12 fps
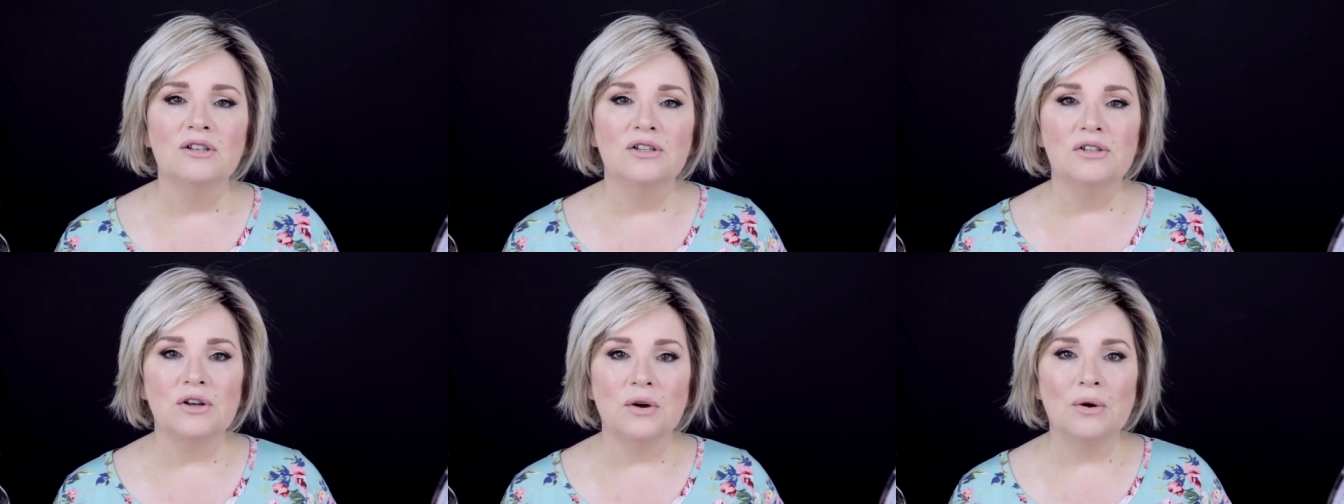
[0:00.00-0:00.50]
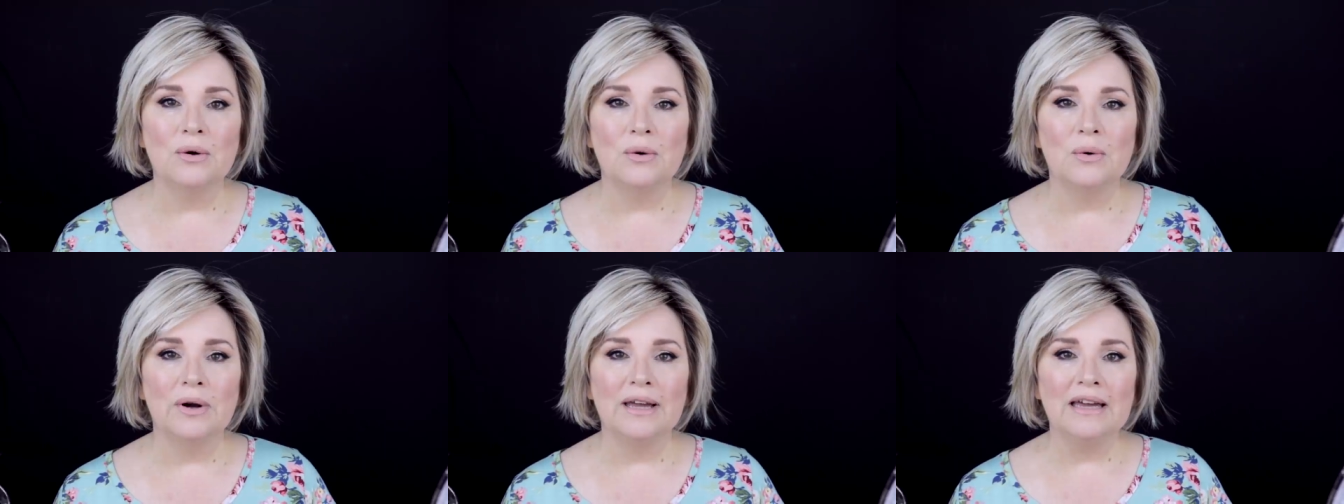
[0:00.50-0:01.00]

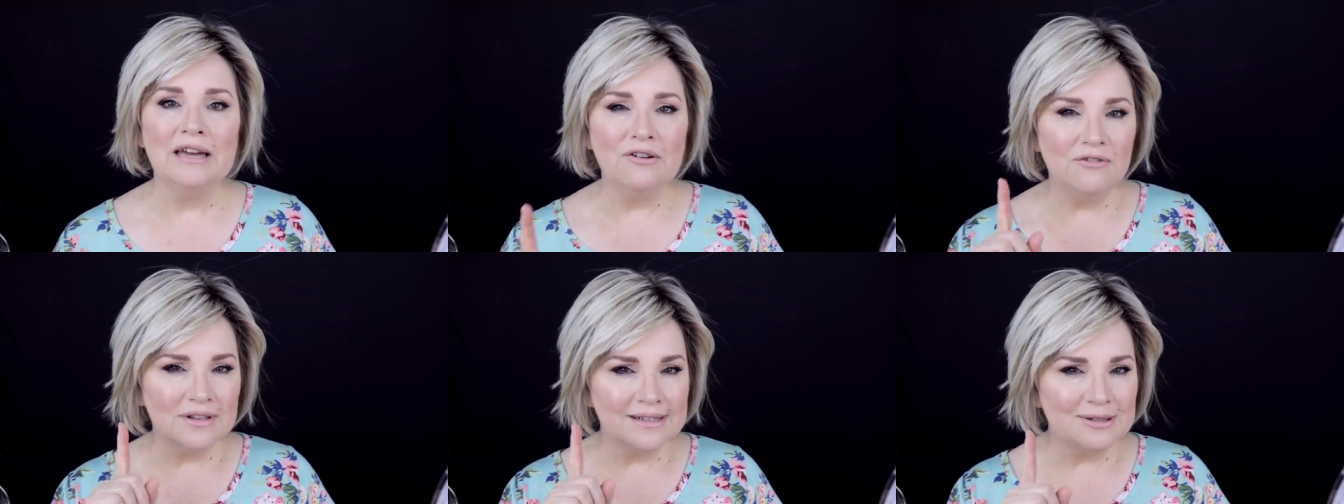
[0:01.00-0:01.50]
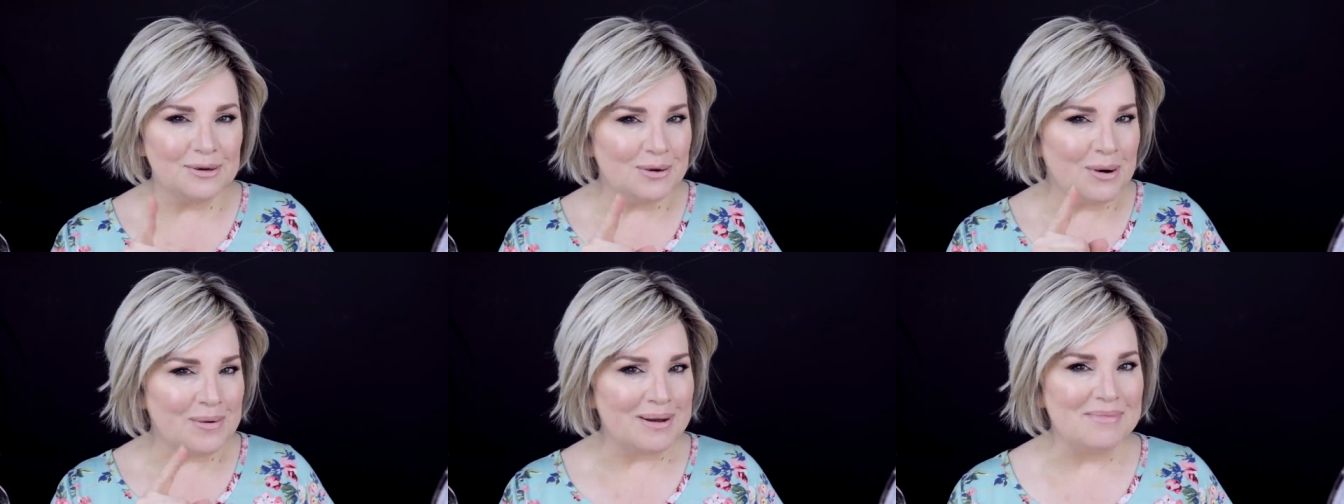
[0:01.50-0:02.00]
So if it's still
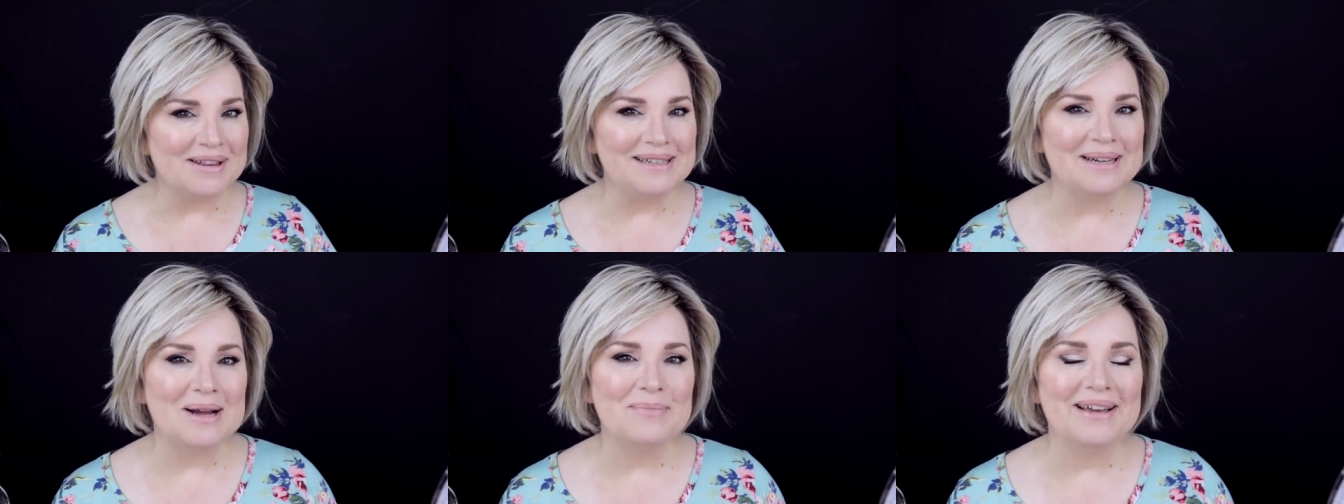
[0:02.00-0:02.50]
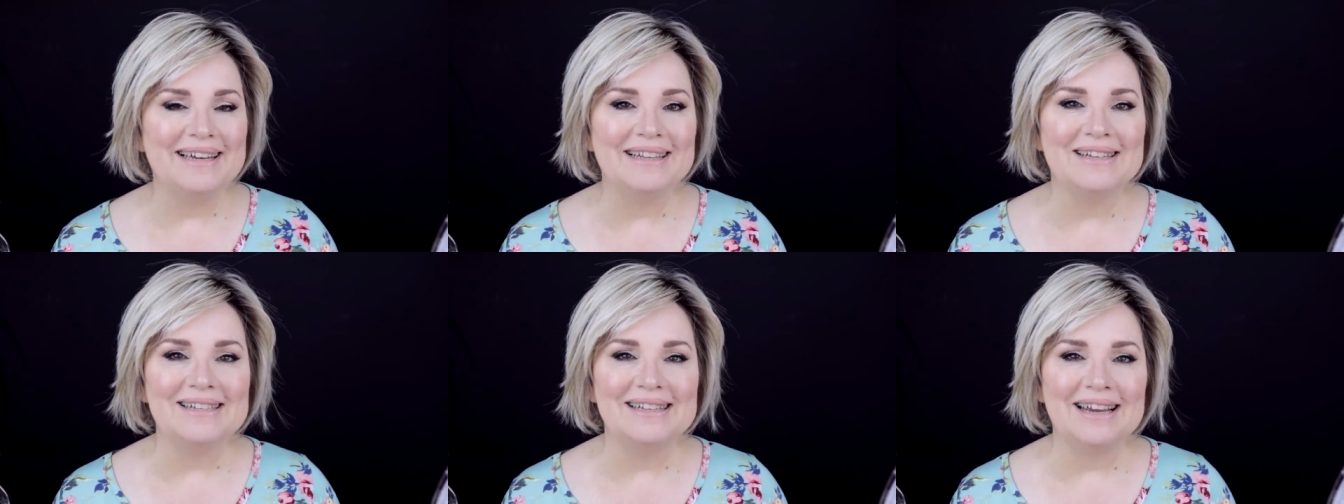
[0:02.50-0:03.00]
going by the time I
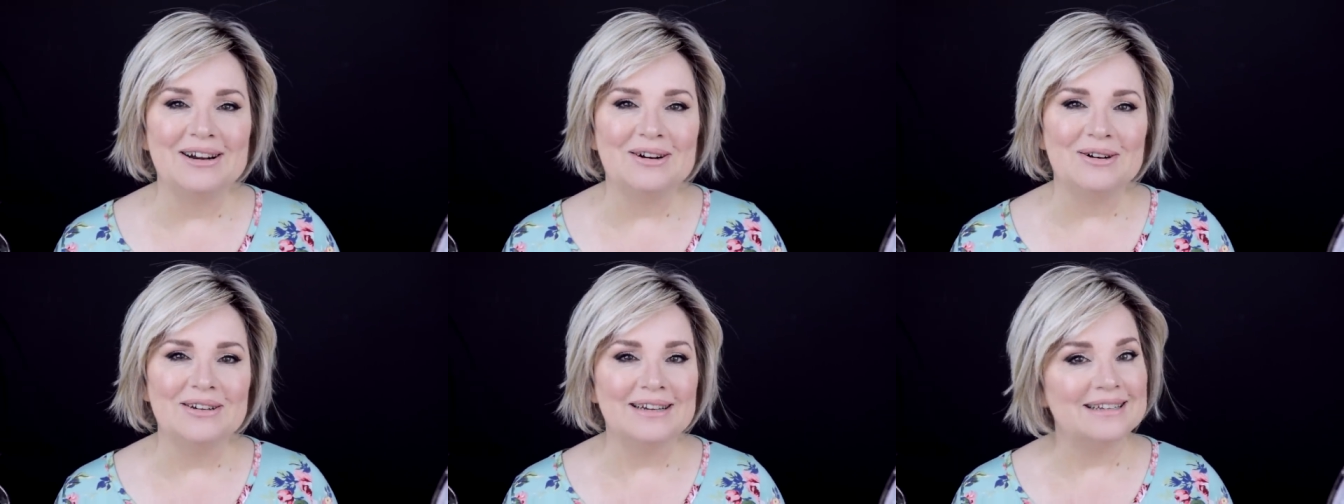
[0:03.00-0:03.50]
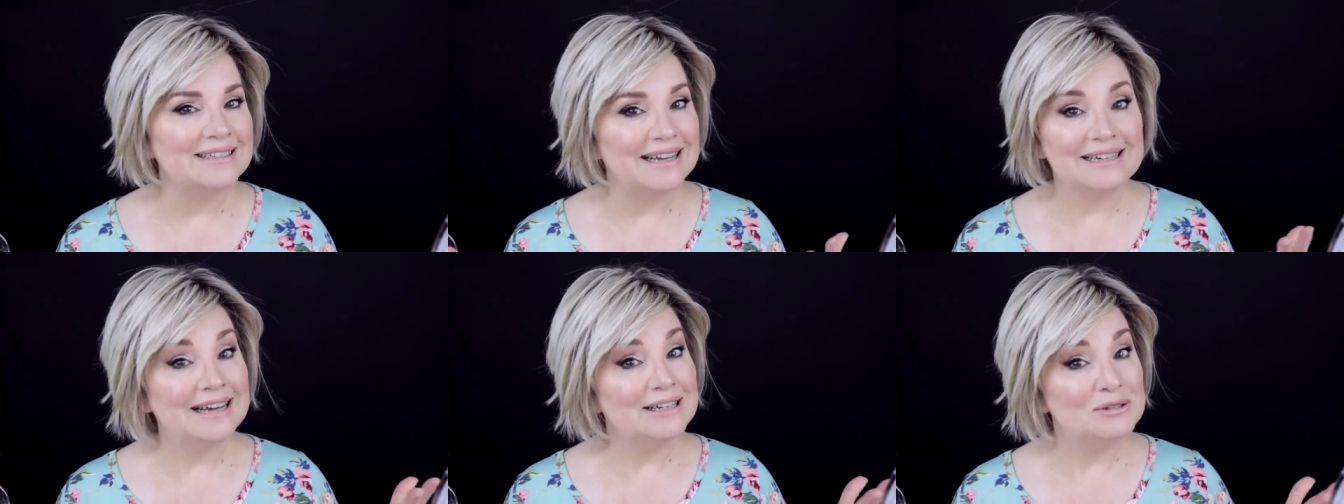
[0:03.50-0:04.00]
get this aired, and,
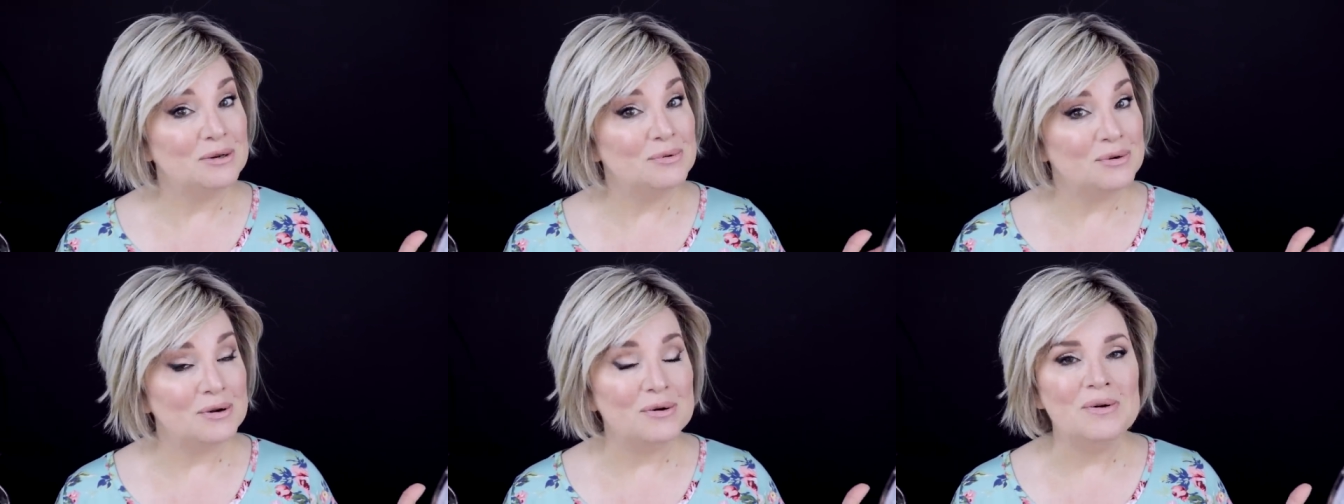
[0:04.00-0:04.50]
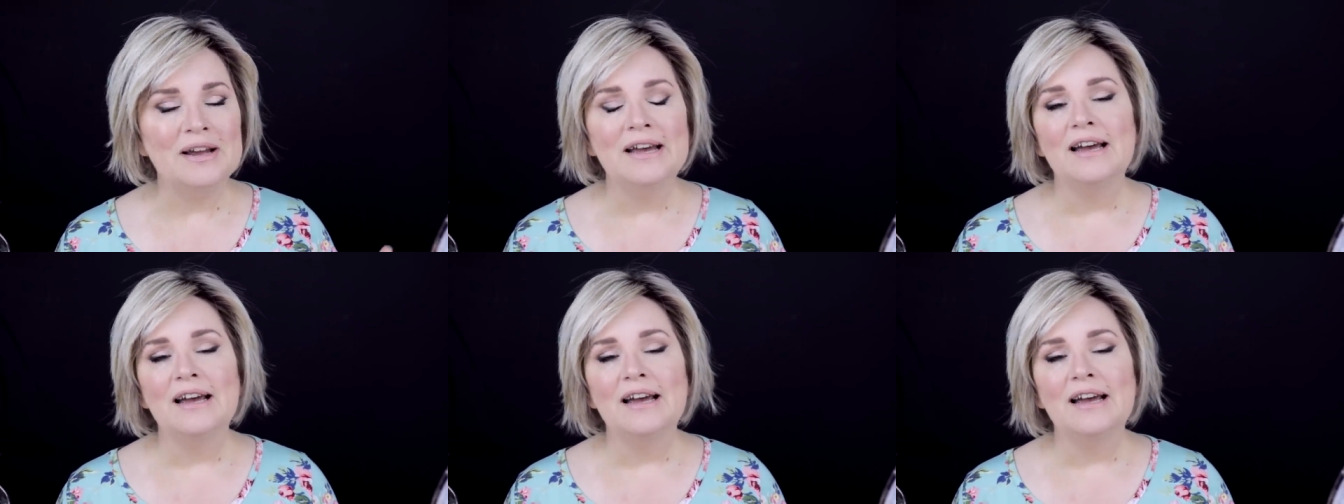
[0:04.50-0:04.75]
and I don't know,